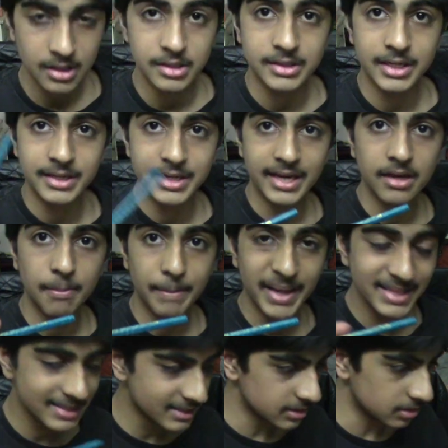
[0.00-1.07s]
Then take a
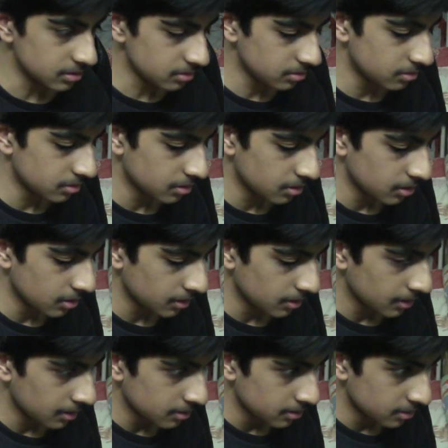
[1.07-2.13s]
pencil,
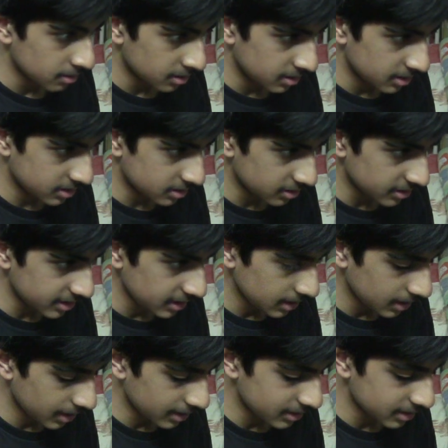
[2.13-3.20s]
insert
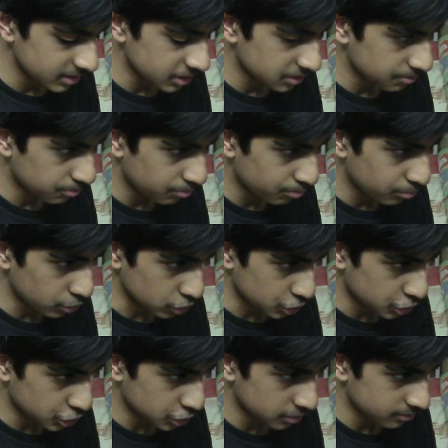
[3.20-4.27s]
it, and then just
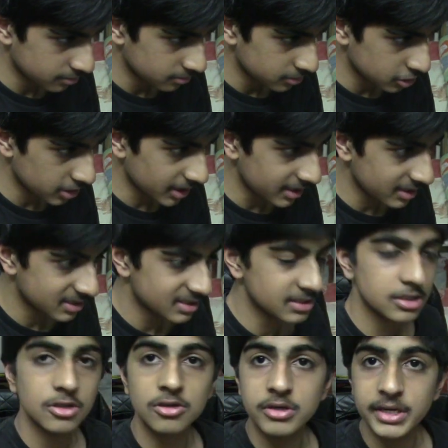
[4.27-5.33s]
push so that it's,
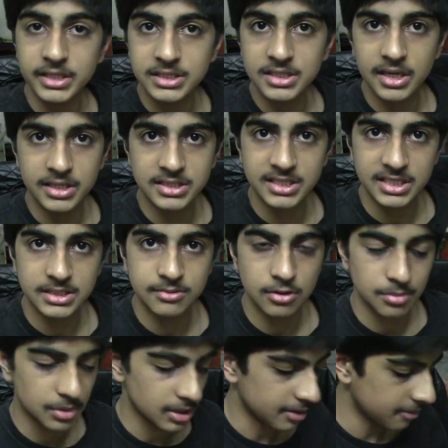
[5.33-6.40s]
you know, it sticks
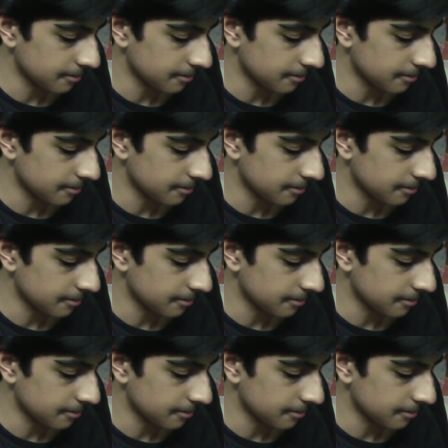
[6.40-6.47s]
properly.